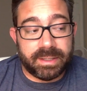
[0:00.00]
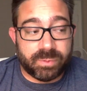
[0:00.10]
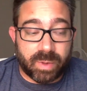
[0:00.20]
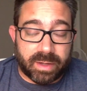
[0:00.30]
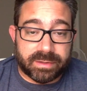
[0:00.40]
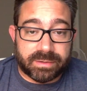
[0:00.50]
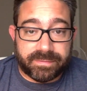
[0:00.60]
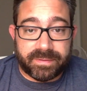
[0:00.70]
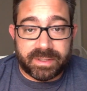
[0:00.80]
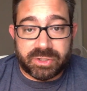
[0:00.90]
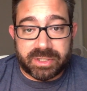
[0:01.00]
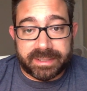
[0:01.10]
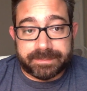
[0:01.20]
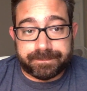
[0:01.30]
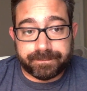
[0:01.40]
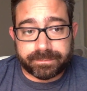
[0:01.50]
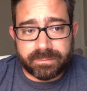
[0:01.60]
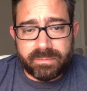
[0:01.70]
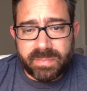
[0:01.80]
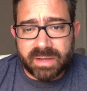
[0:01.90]
as well as finishing
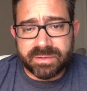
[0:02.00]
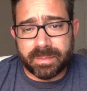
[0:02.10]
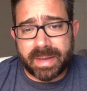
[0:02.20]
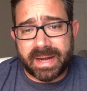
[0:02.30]
some